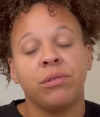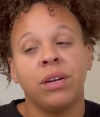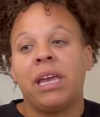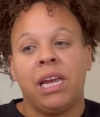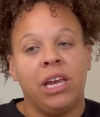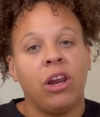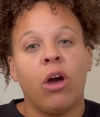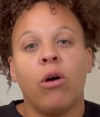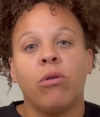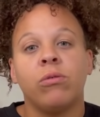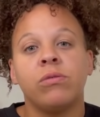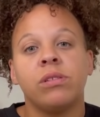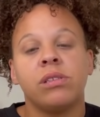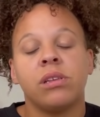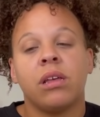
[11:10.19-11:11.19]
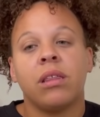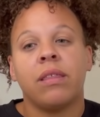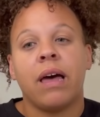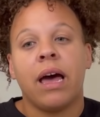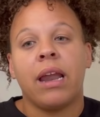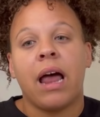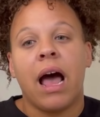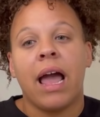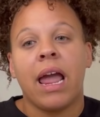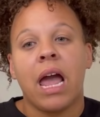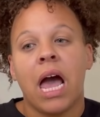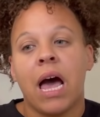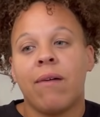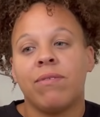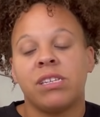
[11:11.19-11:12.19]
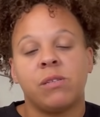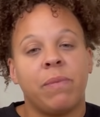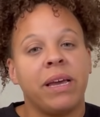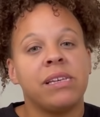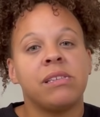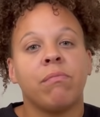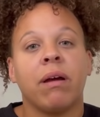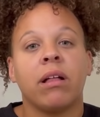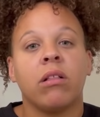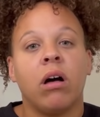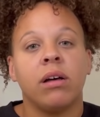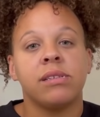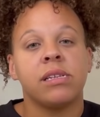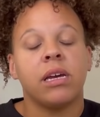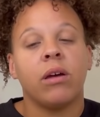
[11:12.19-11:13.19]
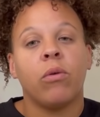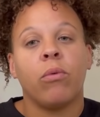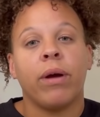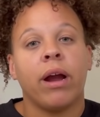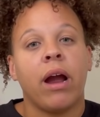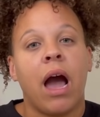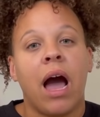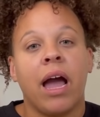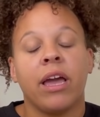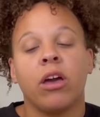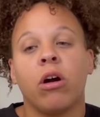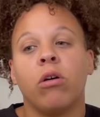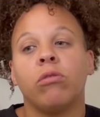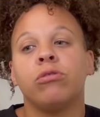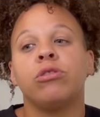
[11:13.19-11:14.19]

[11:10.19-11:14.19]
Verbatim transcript: He knows that I have a space in my closet where I go